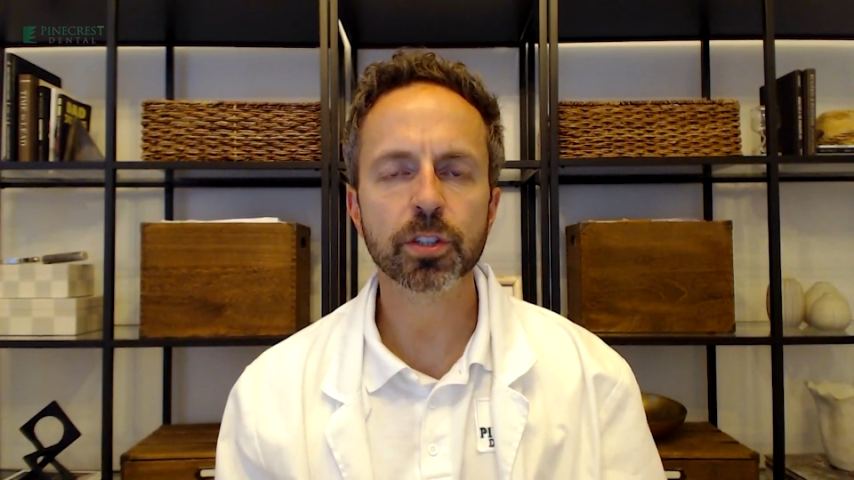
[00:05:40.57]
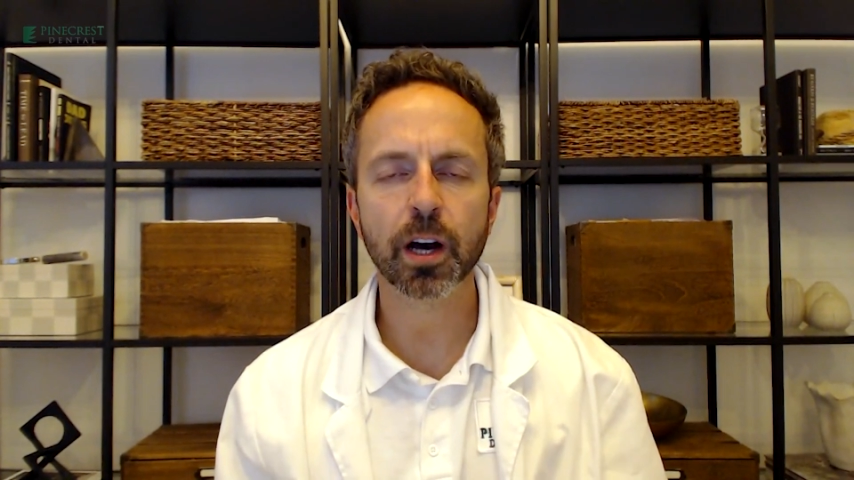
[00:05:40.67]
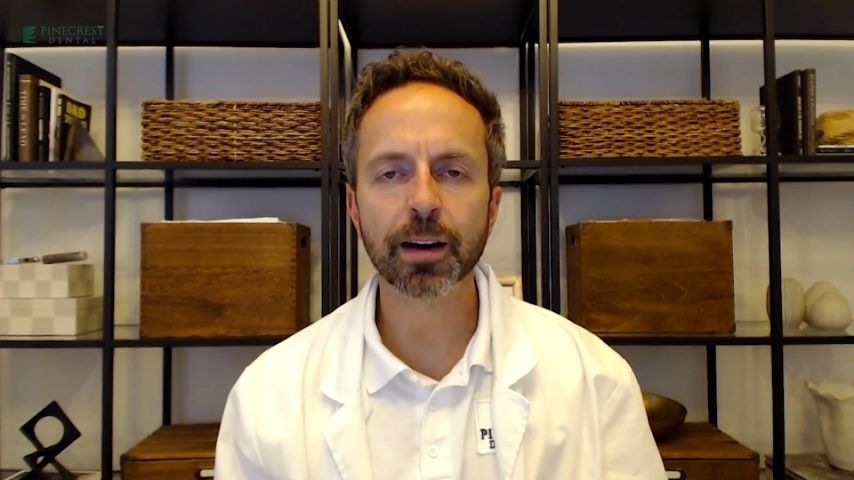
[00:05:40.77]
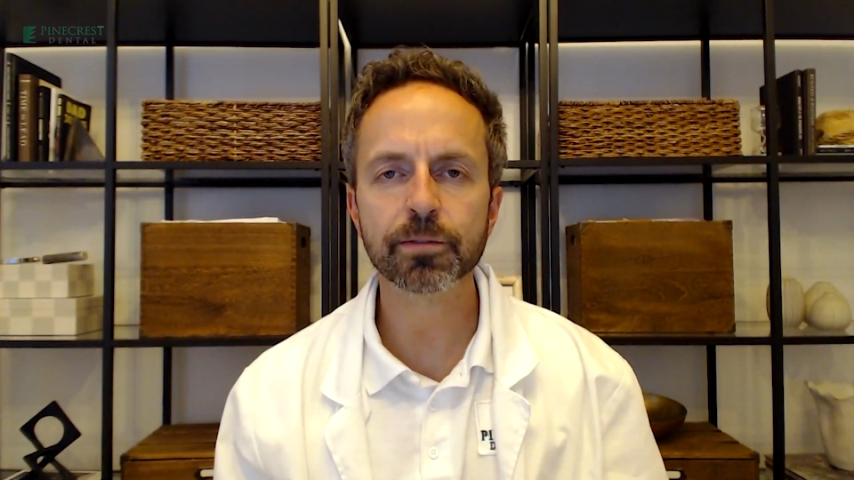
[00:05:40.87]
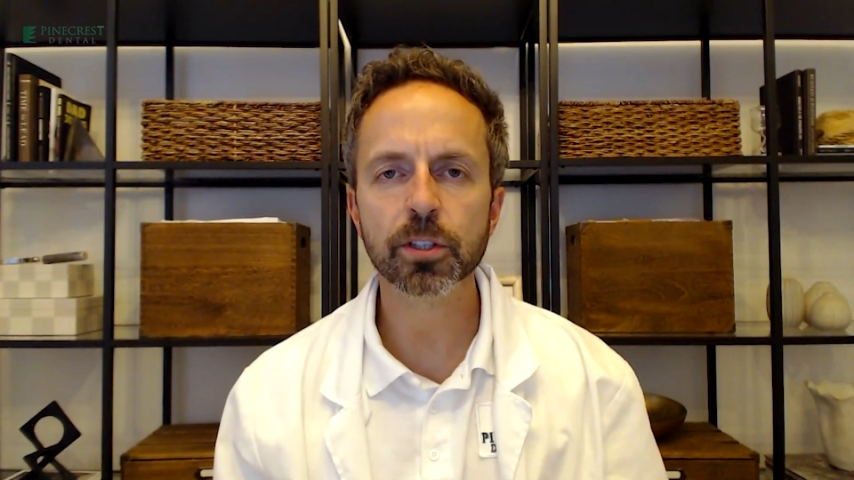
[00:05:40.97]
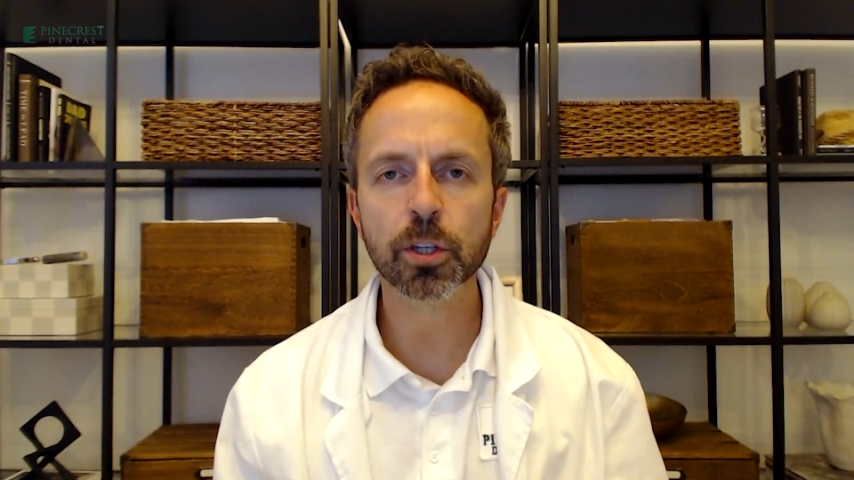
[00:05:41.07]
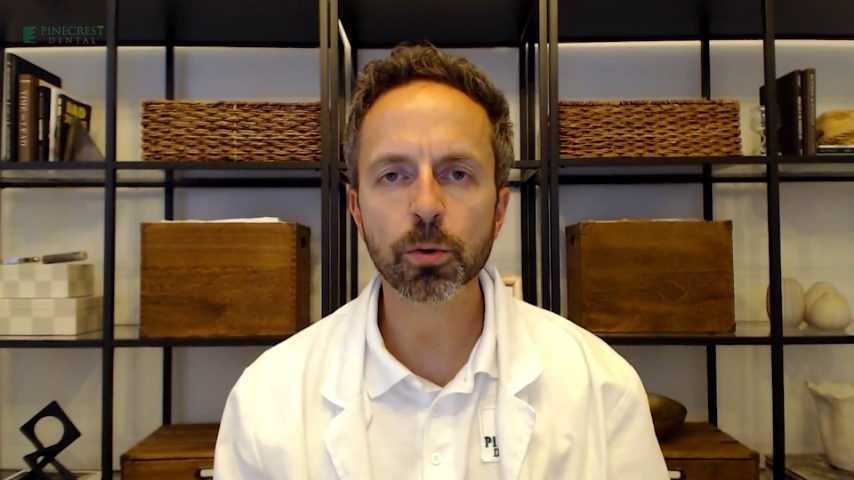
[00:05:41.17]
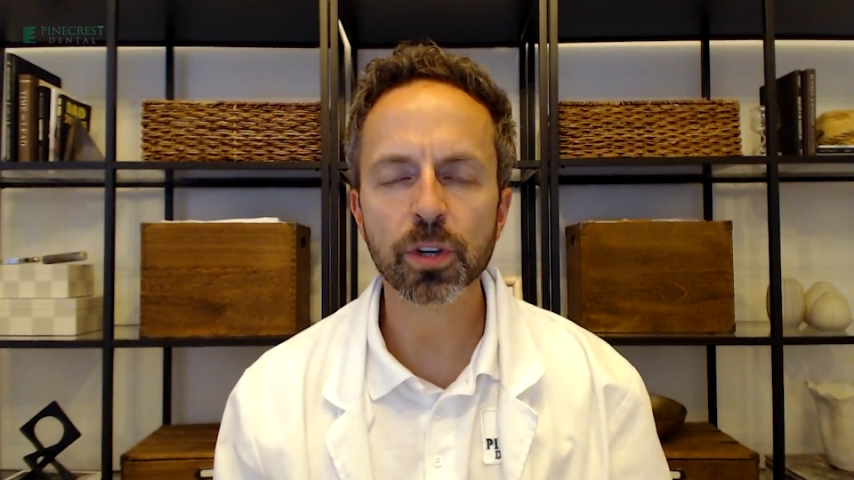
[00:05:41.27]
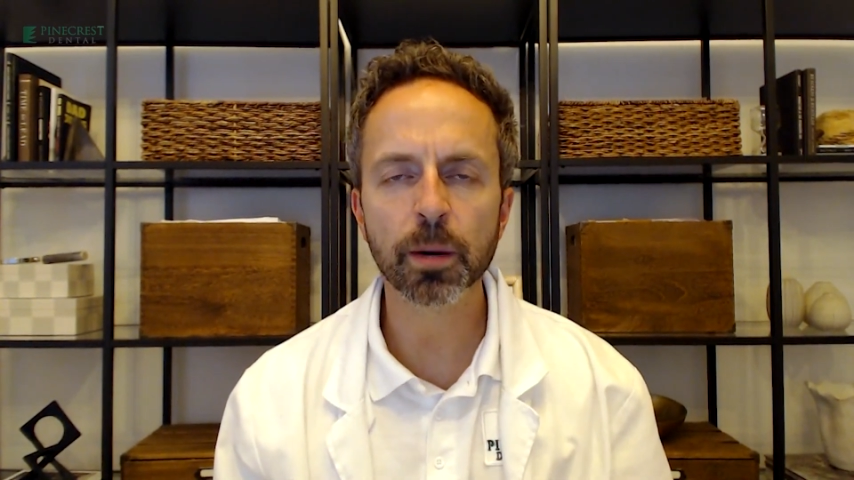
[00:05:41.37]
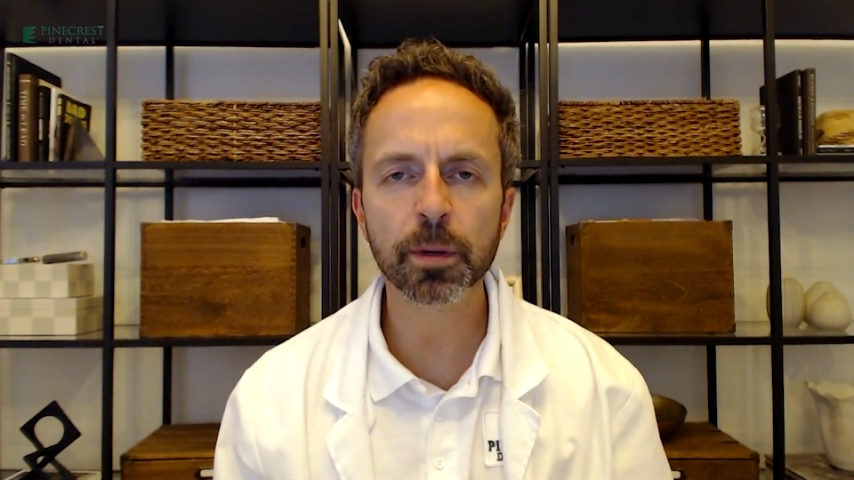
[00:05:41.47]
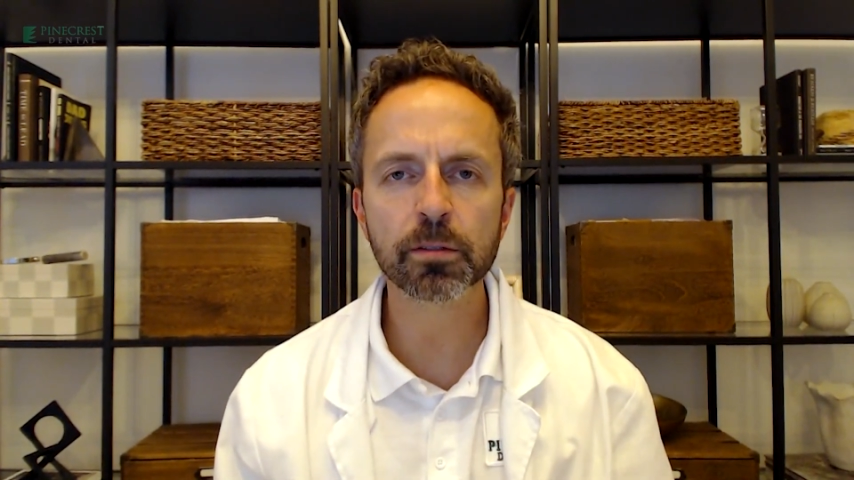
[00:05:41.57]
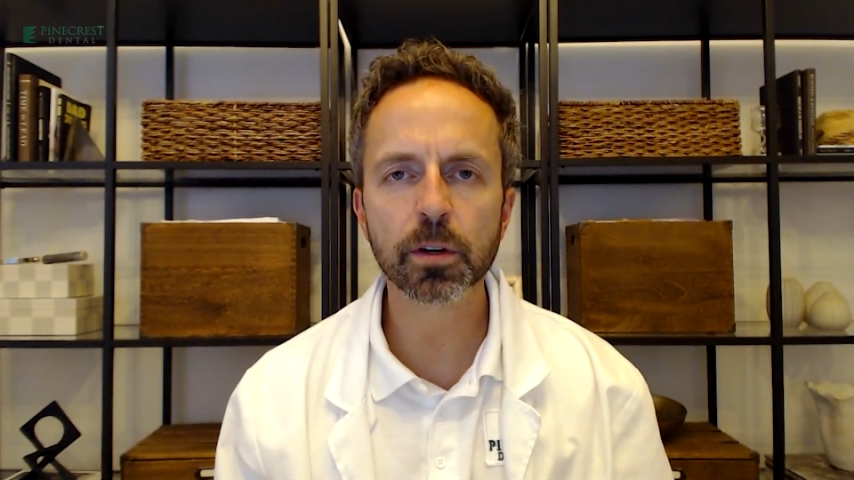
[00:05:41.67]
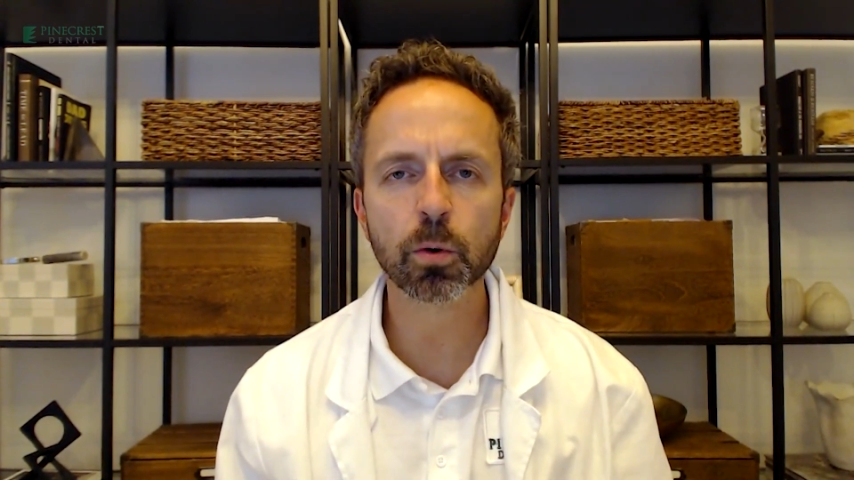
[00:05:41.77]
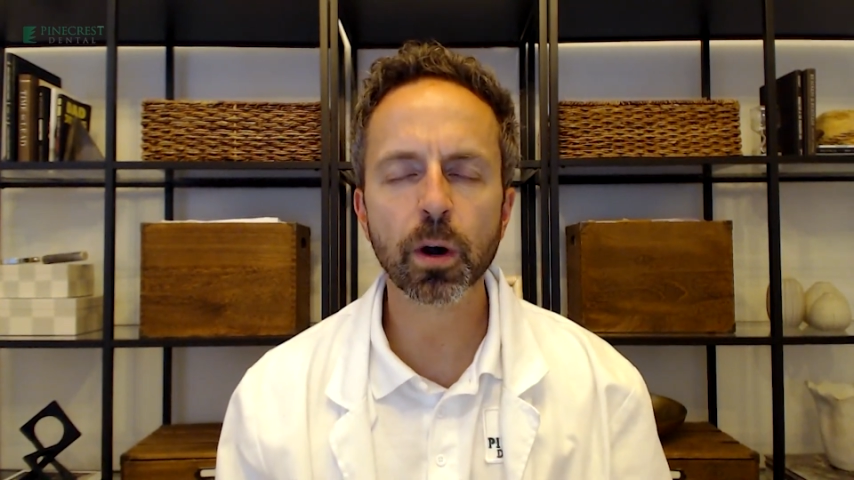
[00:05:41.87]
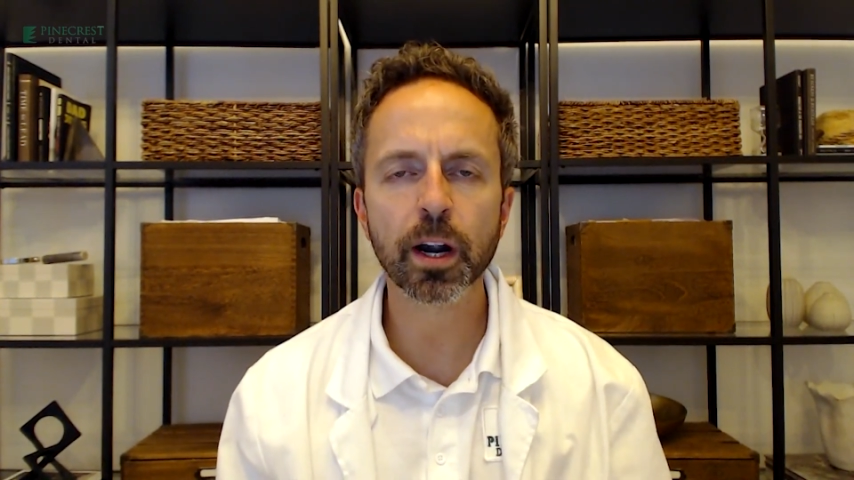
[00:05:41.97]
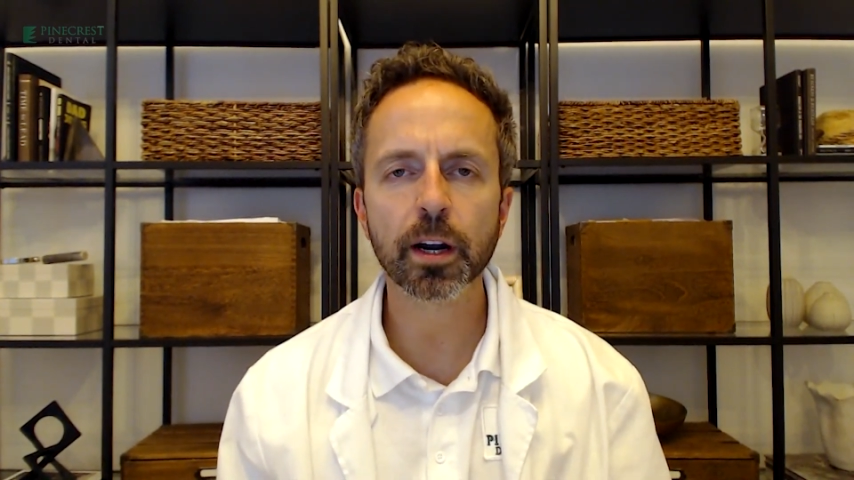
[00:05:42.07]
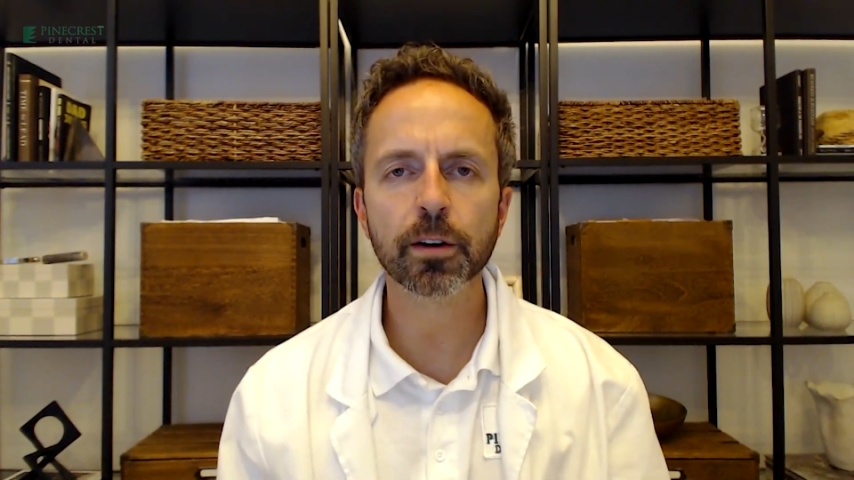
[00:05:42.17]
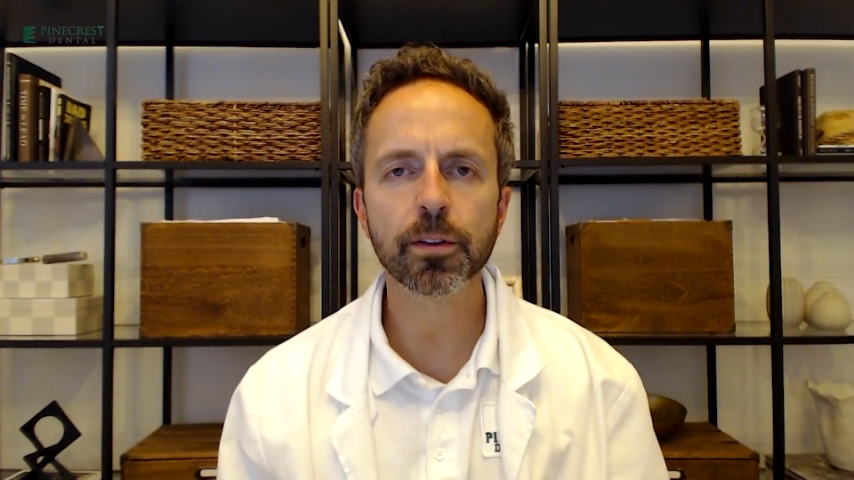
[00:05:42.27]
often no numbing required.